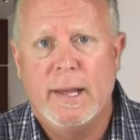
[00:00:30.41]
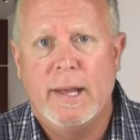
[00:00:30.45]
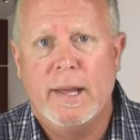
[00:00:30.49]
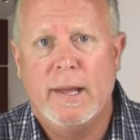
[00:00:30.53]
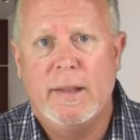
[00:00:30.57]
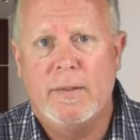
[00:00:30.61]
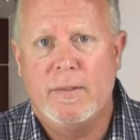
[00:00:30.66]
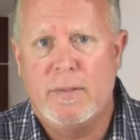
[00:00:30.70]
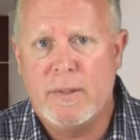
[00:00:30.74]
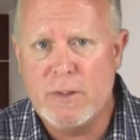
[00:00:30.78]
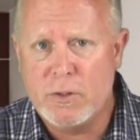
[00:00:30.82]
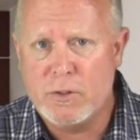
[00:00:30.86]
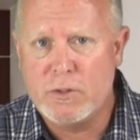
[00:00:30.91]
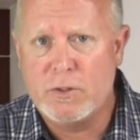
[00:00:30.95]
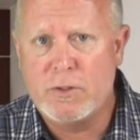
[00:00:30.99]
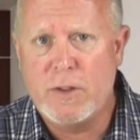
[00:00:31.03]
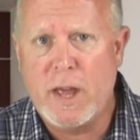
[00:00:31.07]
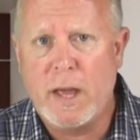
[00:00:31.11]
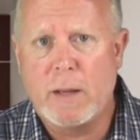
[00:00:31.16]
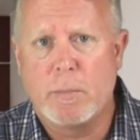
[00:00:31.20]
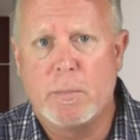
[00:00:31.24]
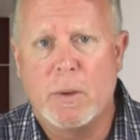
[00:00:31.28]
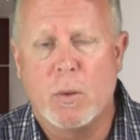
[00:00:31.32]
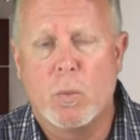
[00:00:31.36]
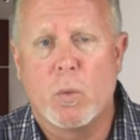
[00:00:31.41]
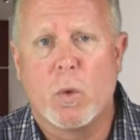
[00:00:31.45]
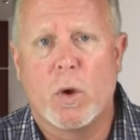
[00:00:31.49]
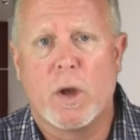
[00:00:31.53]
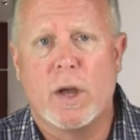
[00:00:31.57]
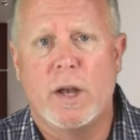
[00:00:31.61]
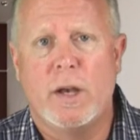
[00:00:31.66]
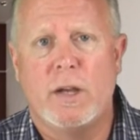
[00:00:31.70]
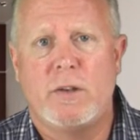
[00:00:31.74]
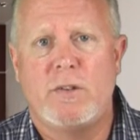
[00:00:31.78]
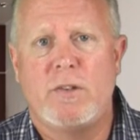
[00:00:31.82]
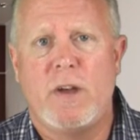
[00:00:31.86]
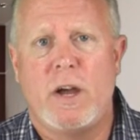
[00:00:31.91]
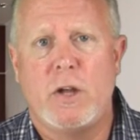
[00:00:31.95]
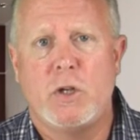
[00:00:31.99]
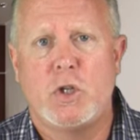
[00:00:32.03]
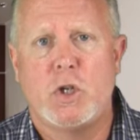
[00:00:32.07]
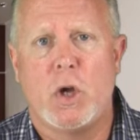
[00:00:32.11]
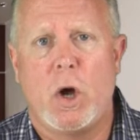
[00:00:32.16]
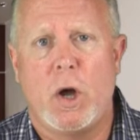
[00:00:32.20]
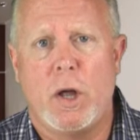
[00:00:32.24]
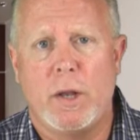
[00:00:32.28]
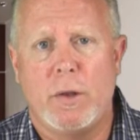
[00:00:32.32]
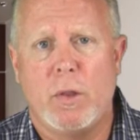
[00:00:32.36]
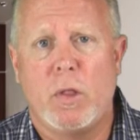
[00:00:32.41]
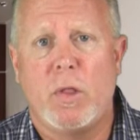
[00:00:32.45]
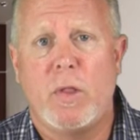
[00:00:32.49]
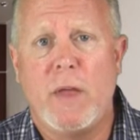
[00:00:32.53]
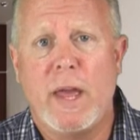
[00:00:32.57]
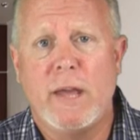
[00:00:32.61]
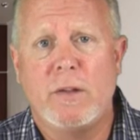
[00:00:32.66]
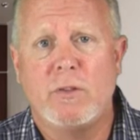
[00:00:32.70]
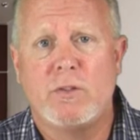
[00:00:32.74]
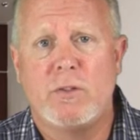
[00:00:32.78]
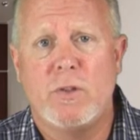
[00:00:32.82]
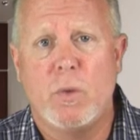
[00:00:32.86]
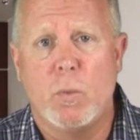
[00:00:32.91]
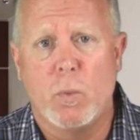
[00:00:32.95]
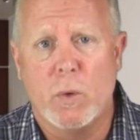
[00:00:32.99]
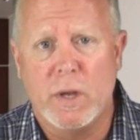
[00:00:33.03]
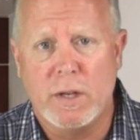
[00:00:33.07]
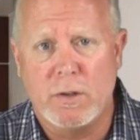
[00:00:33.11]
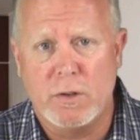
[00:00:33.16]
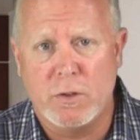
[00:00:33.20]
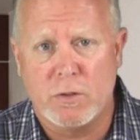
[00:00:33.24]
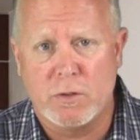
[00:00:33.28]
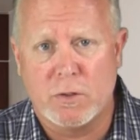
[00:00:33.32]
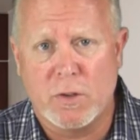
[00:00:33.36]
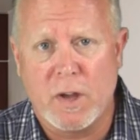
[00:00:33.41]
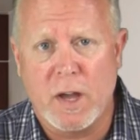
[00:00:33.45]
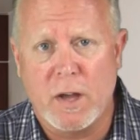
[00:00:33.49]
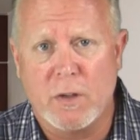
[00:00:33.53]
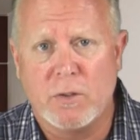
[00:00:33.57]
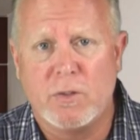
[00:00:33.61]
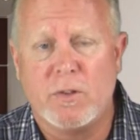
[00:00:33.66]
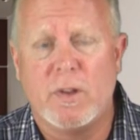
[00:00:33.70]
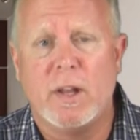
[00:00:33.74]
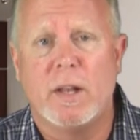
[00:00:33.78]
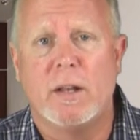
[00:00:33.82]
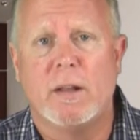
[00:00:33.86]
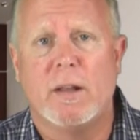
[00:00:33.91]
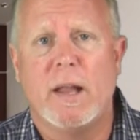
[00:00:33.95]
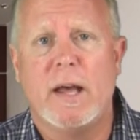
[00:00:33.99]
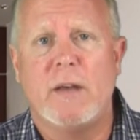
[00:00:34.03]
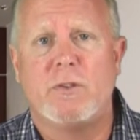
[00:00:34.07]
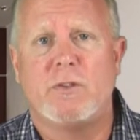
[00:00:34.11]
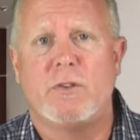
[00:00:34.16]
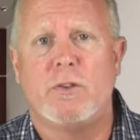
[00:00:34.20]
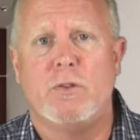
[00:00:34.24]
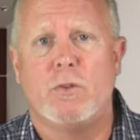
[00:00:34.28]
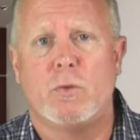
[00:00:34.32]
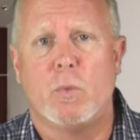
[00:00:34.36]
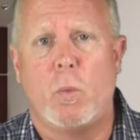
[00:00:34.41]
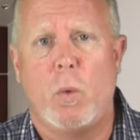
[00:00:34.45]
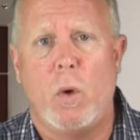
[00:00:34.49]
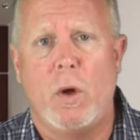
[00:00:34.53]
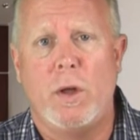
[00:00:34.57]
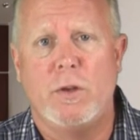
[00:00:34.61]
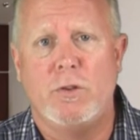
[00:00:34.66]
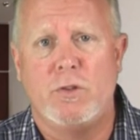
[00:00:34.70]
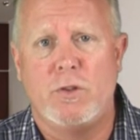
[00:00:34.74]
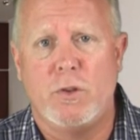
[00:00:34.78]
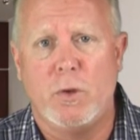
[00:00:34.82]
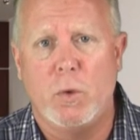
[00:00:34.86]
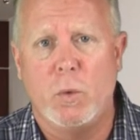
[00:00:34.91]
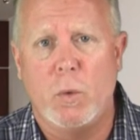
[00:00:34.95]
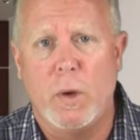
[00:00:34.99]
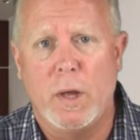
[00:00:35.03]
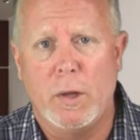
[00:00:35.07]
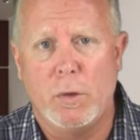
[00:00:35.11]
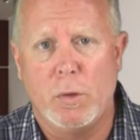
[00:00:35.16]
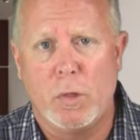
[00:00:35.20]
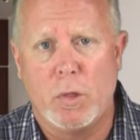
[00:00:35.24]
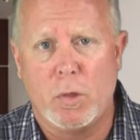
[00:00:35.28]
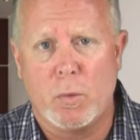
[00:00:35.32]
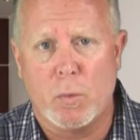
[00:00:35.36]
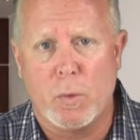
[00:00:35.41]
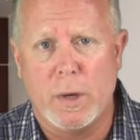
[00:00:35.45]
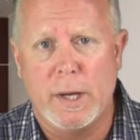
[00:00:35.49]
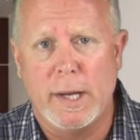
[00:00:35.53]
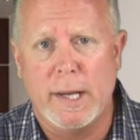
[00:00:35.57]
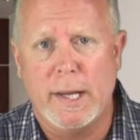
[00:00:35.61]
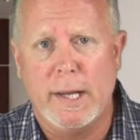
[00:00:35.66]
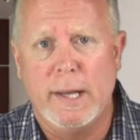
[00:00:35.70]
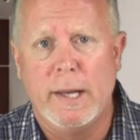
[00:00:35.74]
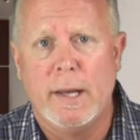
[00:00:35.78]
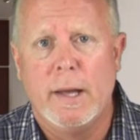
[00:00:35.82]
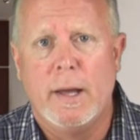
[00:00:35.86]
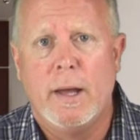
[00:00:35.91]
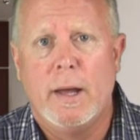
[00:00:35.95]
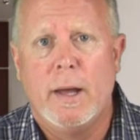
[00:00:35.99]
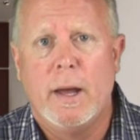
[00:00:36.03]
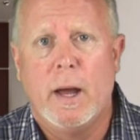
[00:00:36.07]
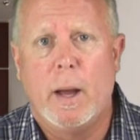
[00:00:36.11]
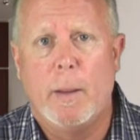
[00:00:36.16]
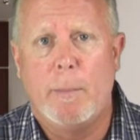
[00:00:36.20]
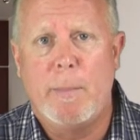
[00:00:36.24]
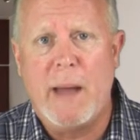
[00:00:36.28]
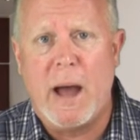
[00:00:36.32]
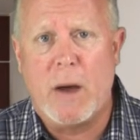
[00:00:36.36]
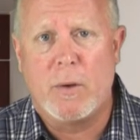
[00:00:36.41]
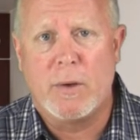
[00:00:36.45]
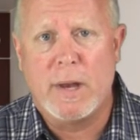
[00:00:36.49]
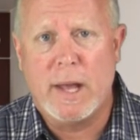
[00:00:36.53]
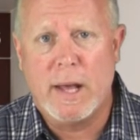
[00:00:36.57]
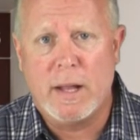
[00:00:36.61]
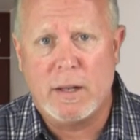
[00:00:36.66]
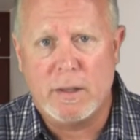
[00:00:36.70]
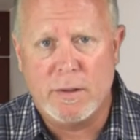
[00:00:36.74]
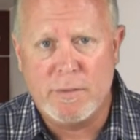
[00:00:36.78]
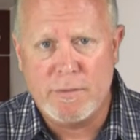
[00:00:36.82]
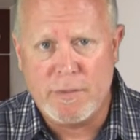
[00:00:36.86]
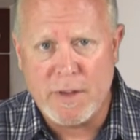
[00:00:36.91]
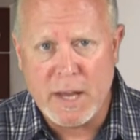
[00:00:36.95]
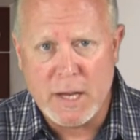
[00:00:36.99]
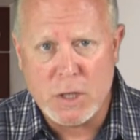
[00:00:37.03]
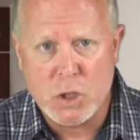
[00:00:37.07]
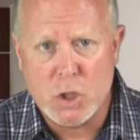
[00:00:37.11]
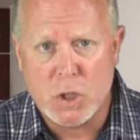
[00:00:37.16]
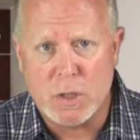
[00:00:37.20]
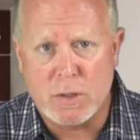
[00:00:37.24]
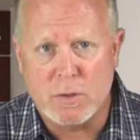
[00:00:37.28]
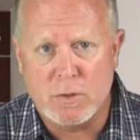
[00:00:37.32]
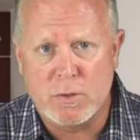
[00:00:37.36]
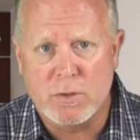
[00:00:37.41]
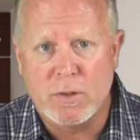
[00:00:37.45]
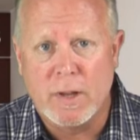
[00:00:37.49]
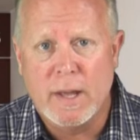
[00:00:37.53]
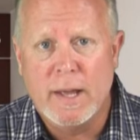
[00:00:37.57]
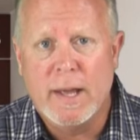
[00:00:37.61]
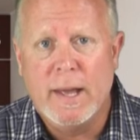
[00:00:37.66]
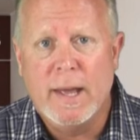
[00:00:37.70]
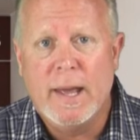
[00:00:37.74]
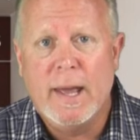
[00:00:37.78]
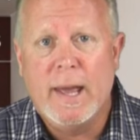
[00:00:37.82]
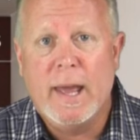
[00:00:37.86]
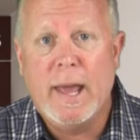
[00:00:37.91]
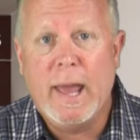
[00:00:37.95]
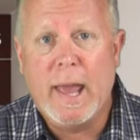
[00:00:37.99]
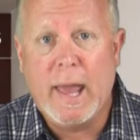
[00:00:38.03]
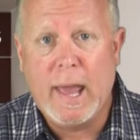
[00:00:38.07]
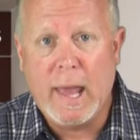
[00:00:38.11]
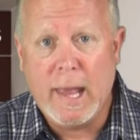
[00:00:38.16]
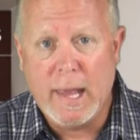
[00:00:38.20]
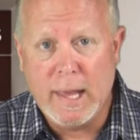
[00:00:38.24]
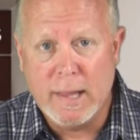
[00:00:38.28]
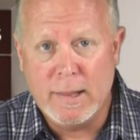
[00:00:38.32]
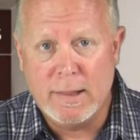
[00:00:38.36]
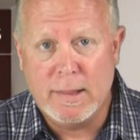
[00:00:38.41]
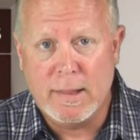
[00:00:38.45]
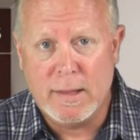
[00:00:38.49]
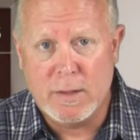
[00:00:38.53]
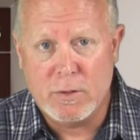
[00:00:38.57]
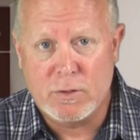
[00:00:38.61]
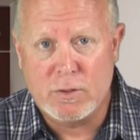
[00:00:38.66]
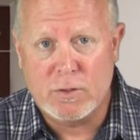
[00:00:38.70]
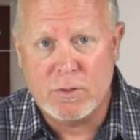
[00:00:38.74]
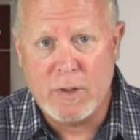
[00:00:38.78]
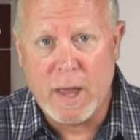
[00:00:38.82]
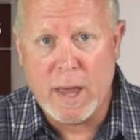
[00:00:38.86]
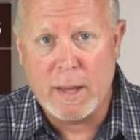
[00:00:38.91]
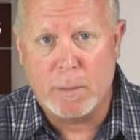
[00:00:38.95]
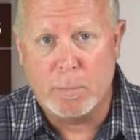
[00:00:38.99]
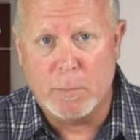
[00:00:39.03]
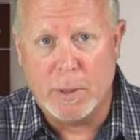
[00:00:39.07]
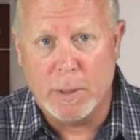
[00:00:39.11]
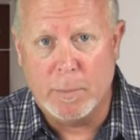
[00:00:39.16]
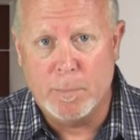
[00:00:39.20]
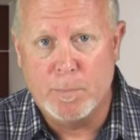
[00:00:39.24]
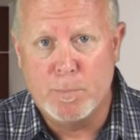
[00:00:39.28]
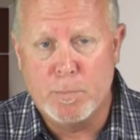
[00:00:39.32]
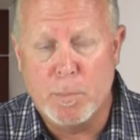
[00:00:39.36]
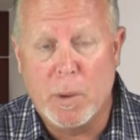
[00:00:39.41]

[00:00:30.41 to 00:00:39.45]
In this segment, we're going to touch on things that we discussed in Lessons 1, 2, and 3 about elevations in this segment.